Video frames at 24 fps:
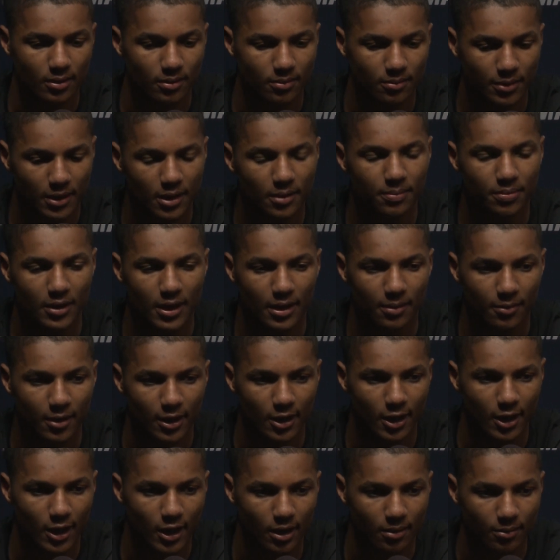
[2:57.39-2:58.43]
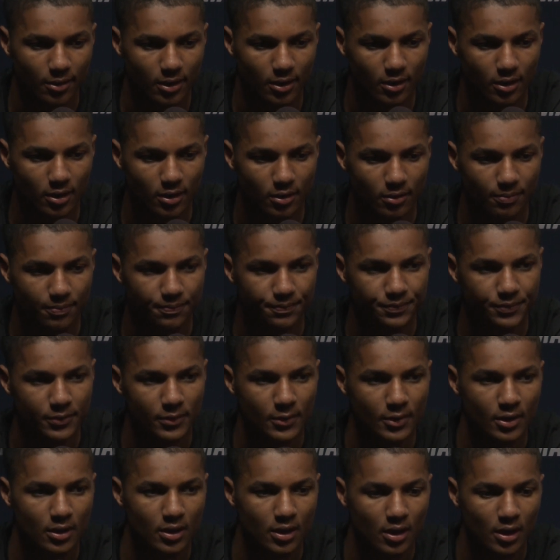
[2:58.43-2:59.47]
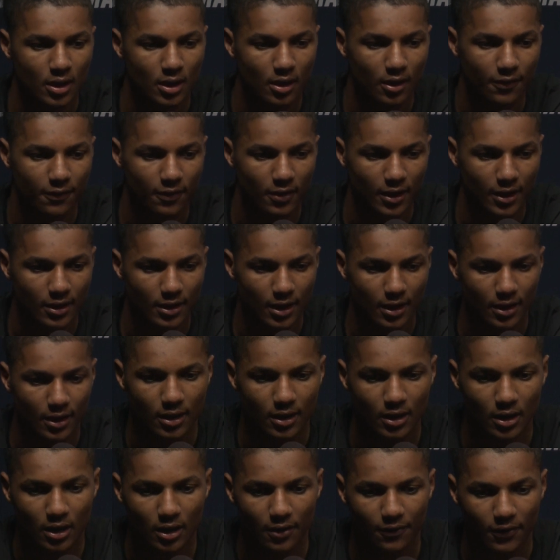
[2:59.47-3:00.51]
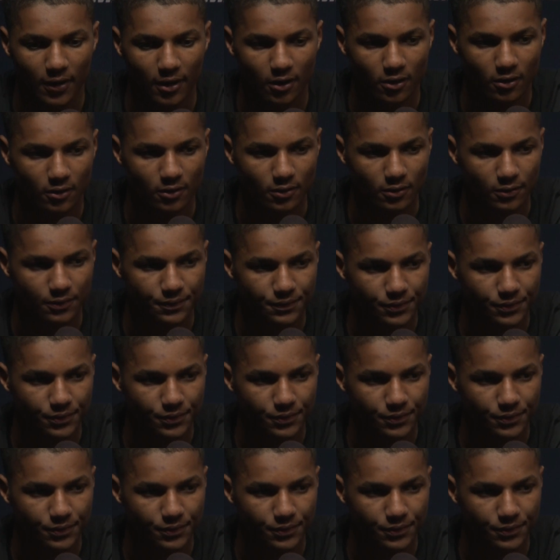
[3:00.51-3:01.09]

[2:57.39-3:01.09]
Keep playing my game. And I feel like if I don't